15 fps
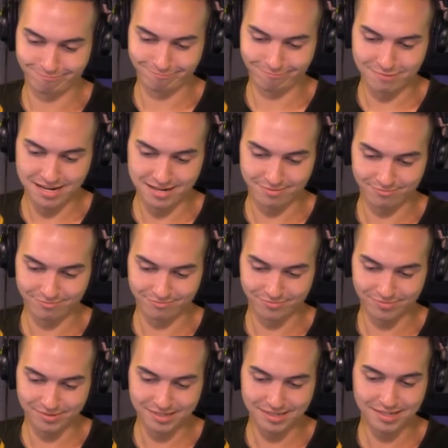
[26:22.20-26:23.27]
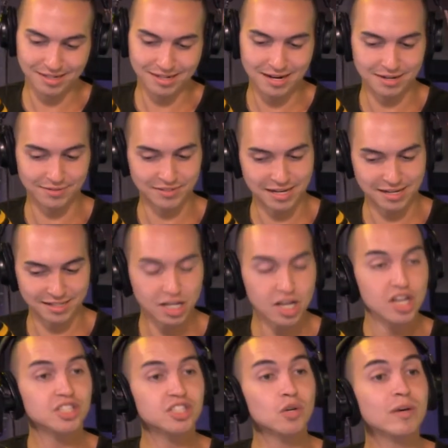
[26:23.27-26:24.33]
that kind of sucks.
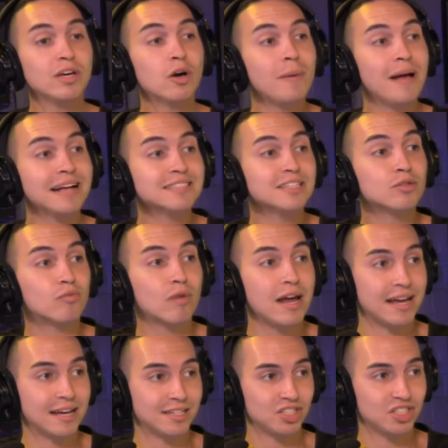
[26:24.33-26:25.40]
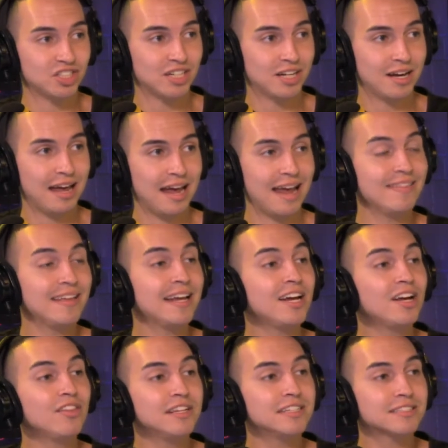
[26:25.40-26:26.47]
So we go back to the ranch, and they
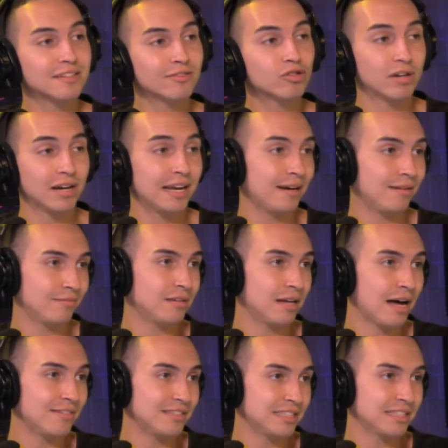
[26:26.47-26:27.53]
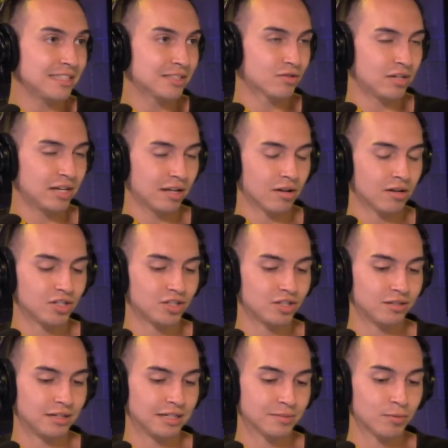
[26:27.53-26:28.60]
hear these grenade, obviously these grenade
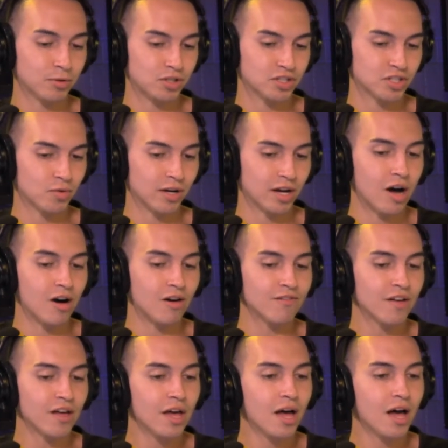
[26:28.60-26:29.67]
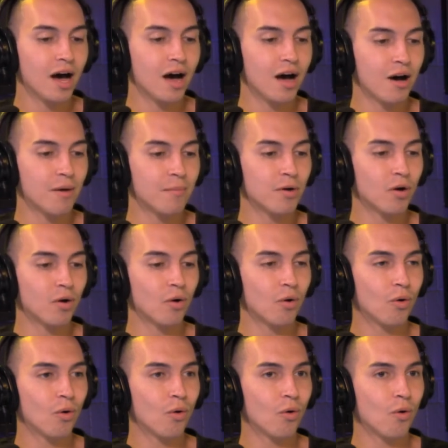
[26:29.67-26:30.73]
launcher explosions going off, um,
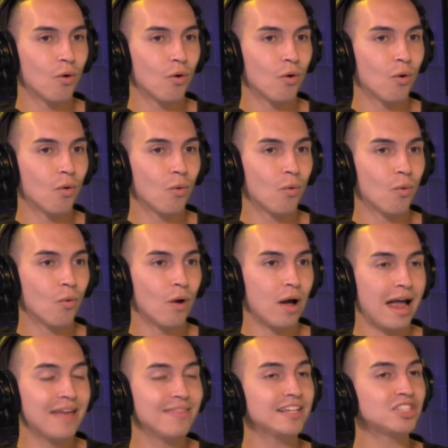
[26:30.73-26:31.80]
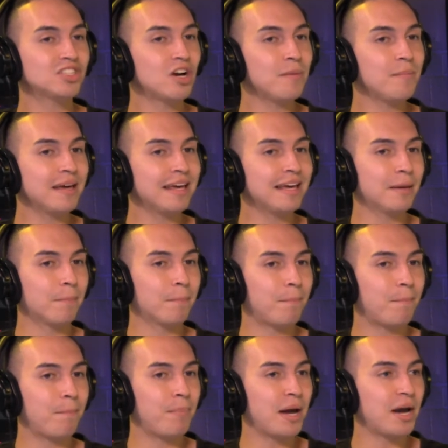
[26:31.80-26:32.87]
and they start making a
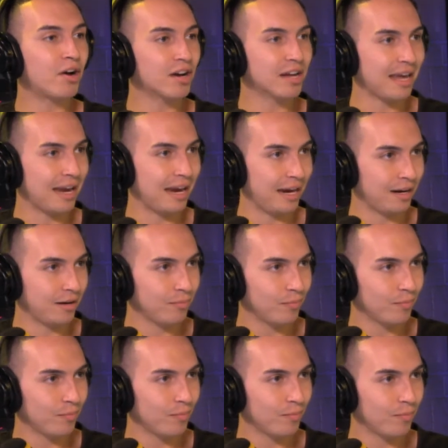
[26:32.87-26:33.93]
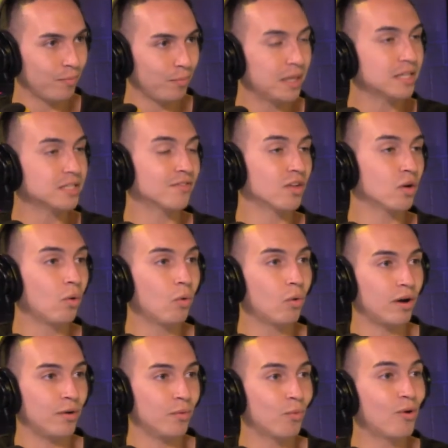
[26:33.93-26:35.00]
barricade because of the
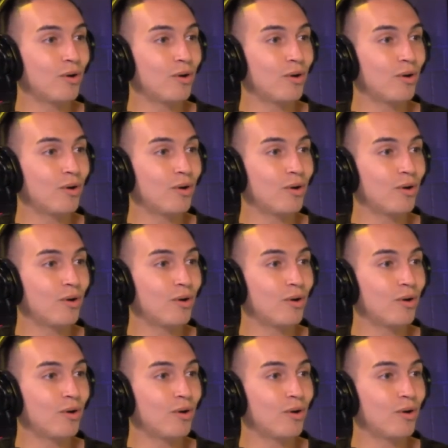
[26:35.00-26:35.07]
horde. What,